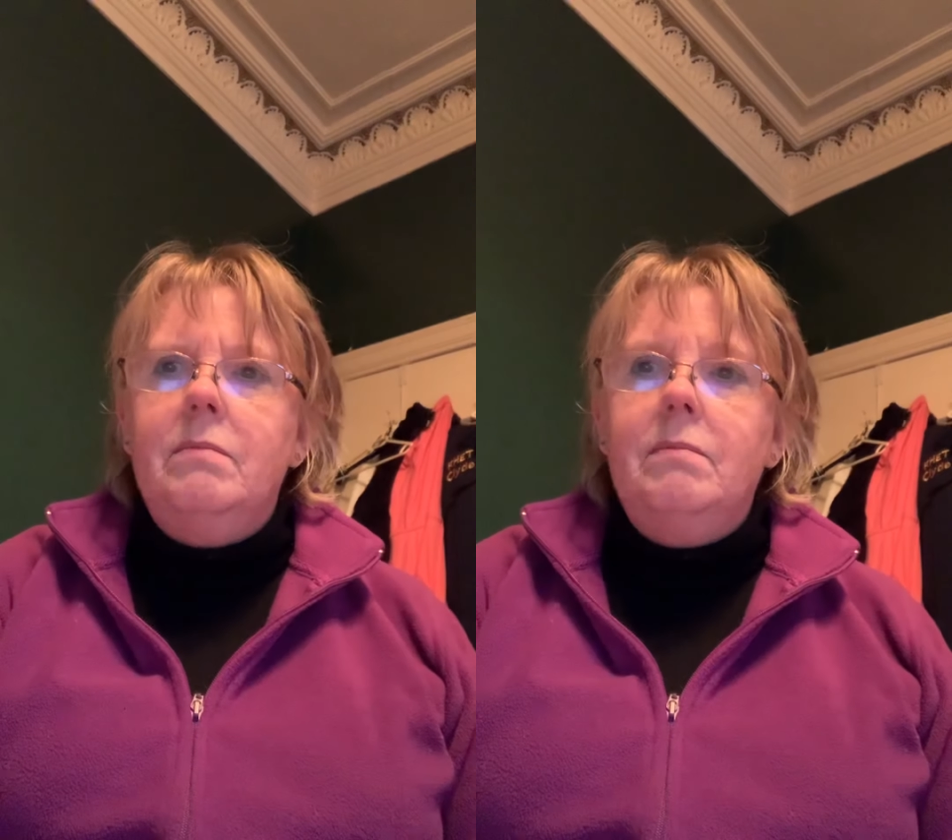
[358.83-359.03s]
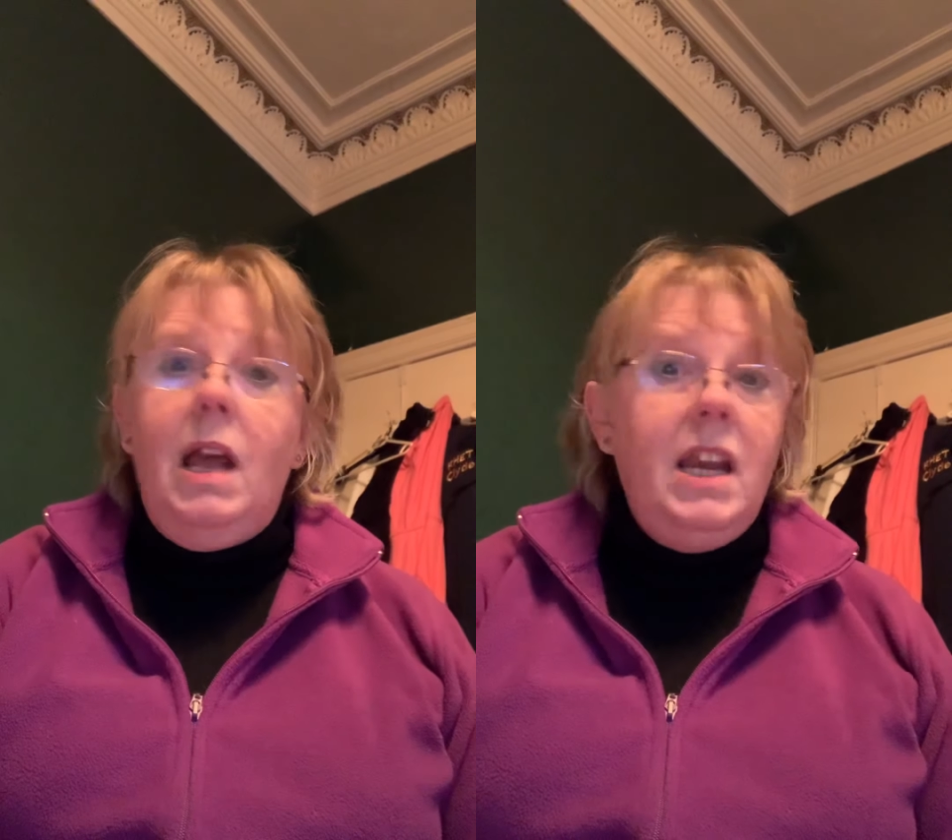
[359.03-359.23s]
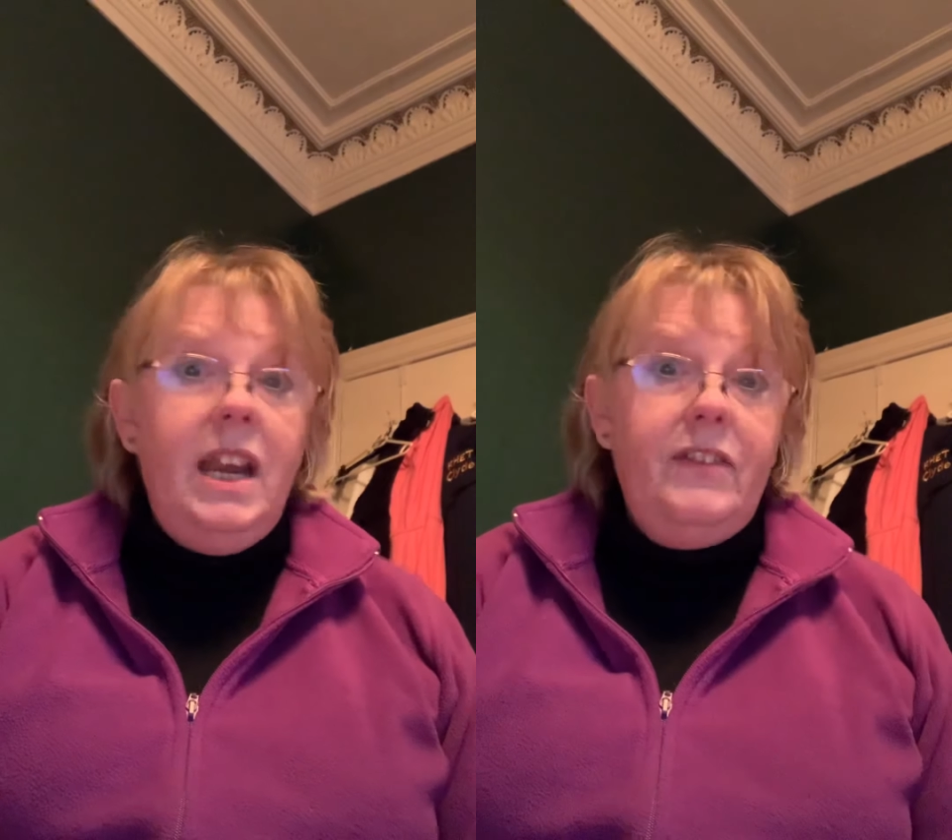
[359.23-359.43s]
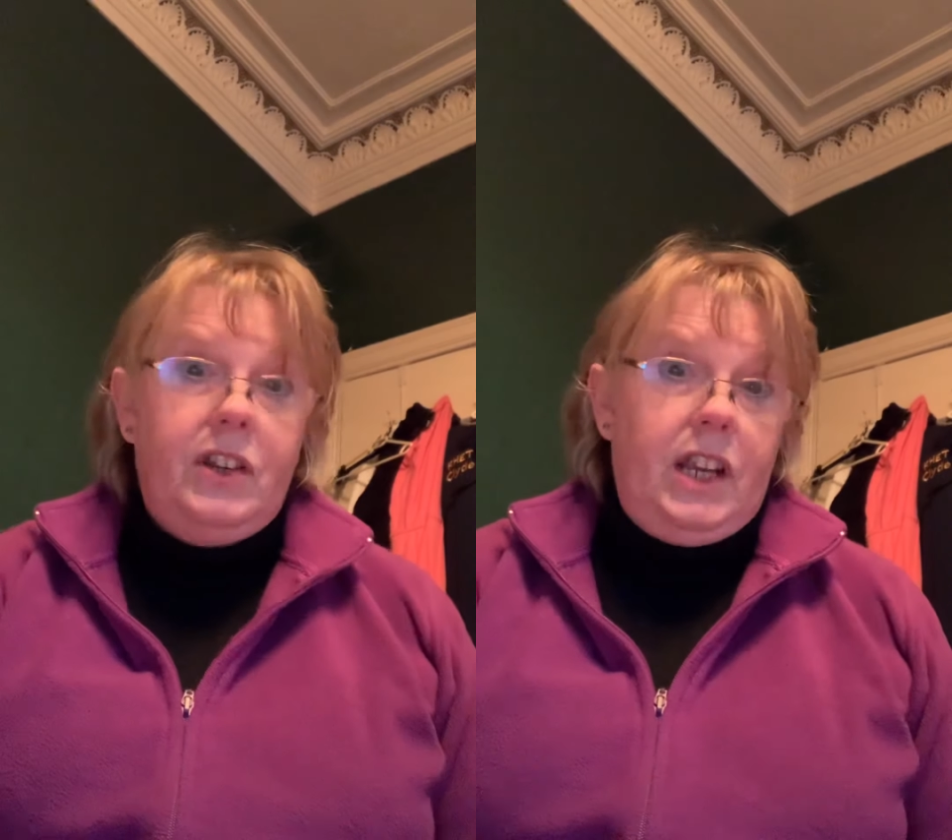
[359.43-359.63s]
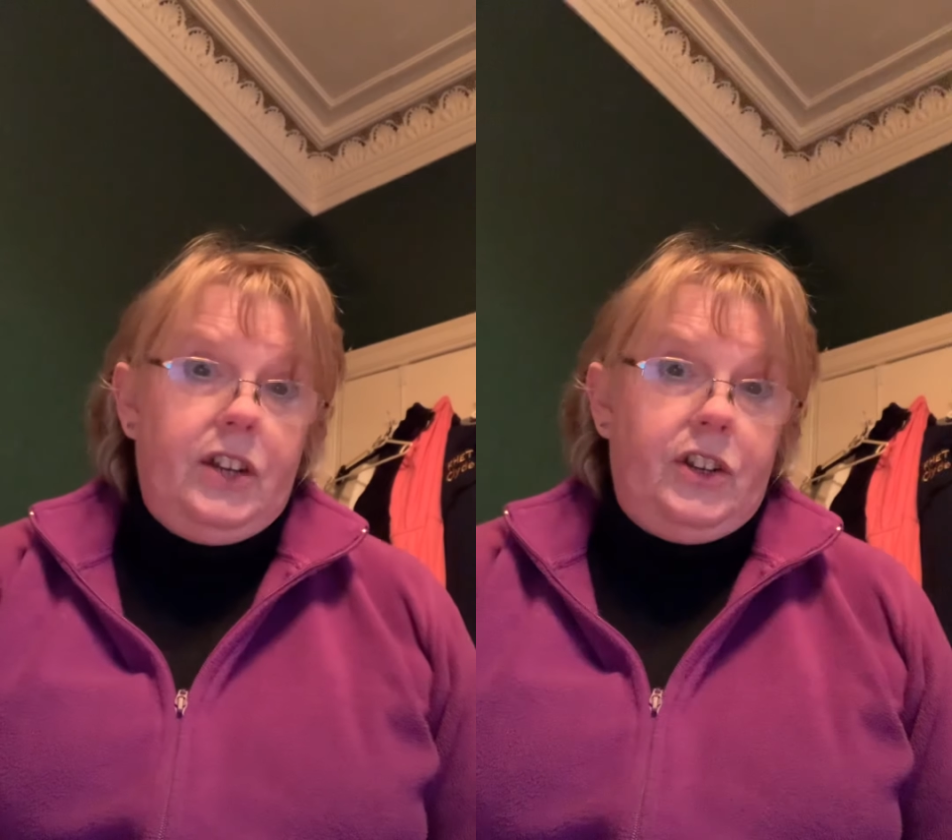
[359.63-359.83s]
and I never
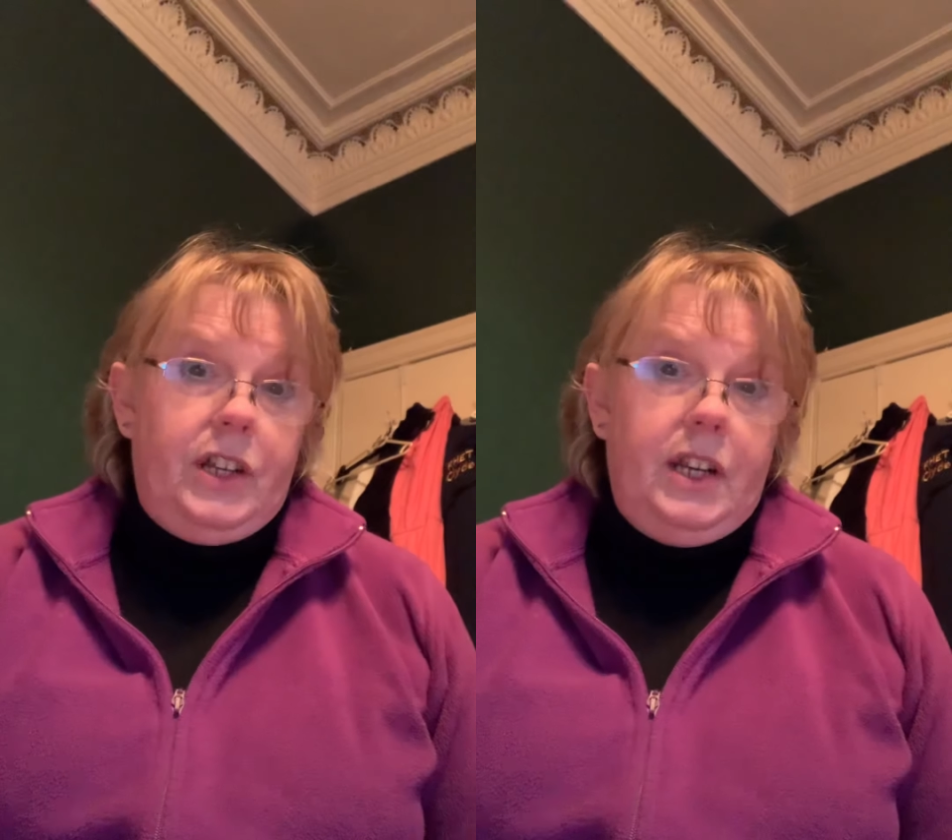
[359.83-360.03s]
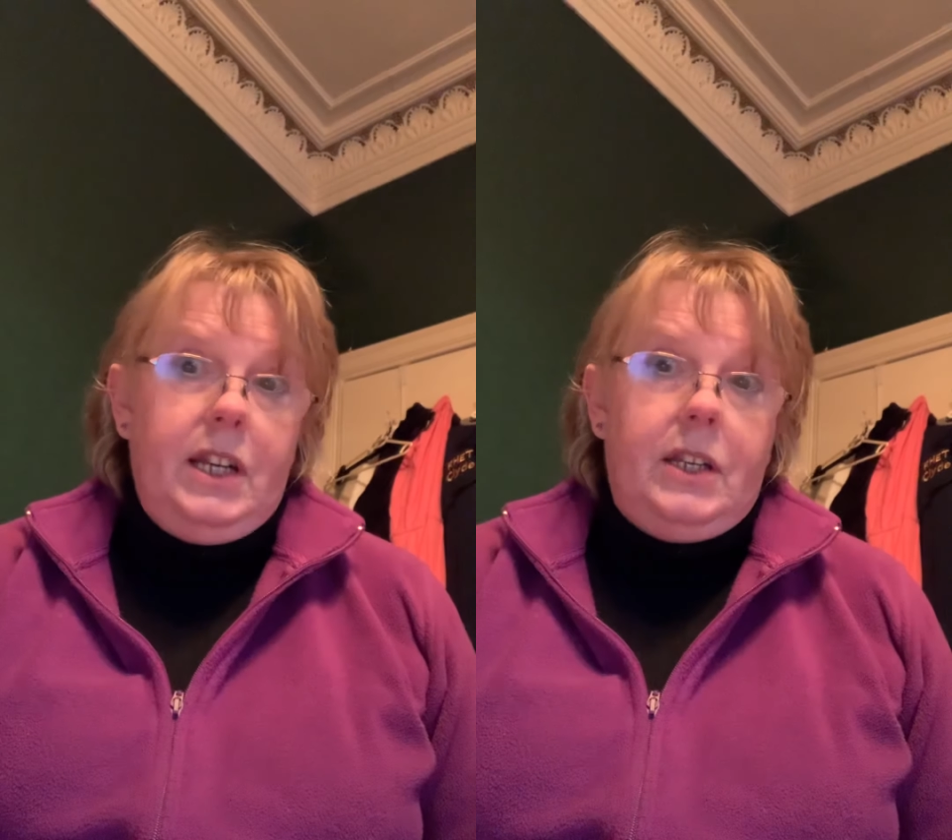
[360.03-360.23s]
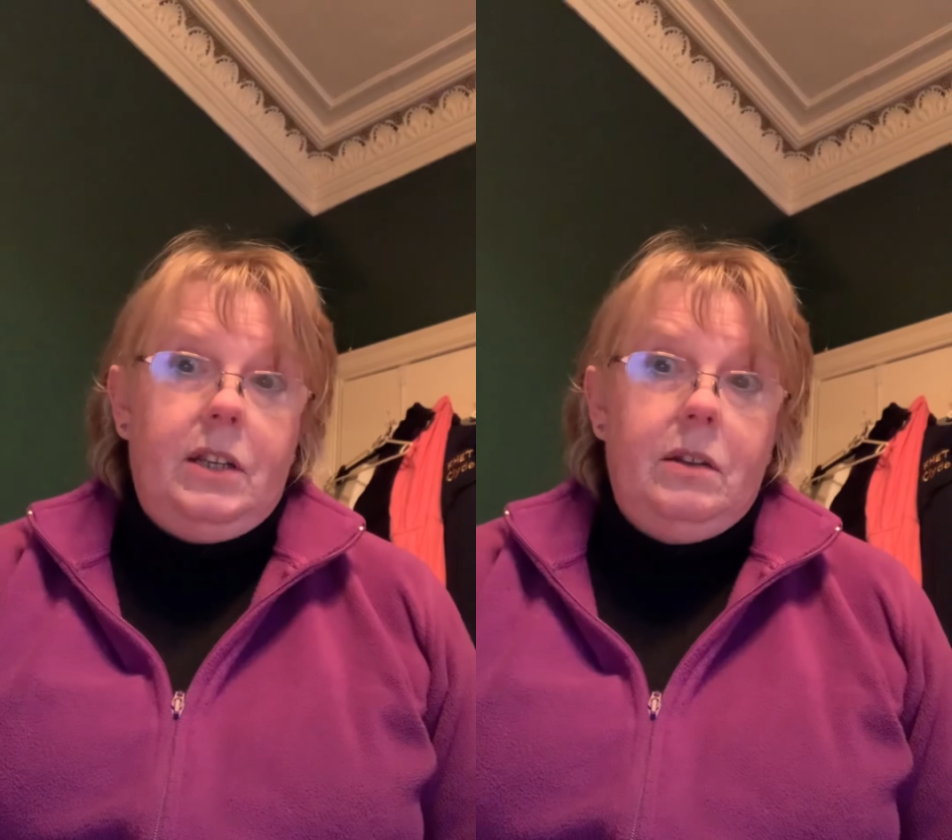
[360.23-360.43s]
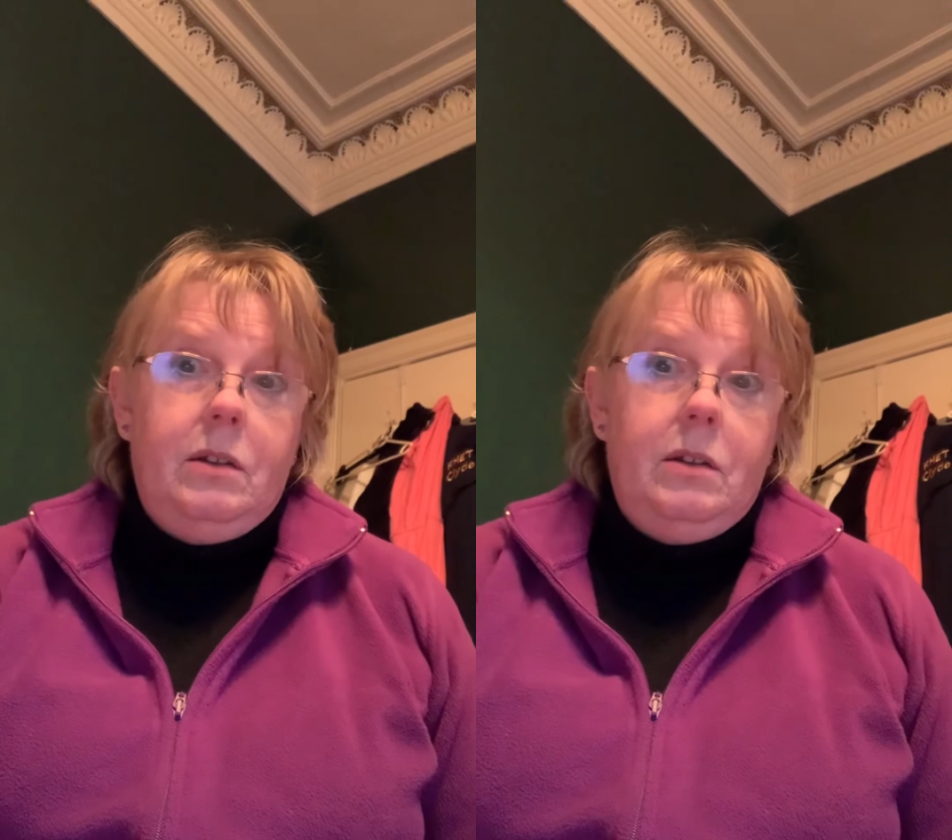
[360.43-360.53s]
said she did.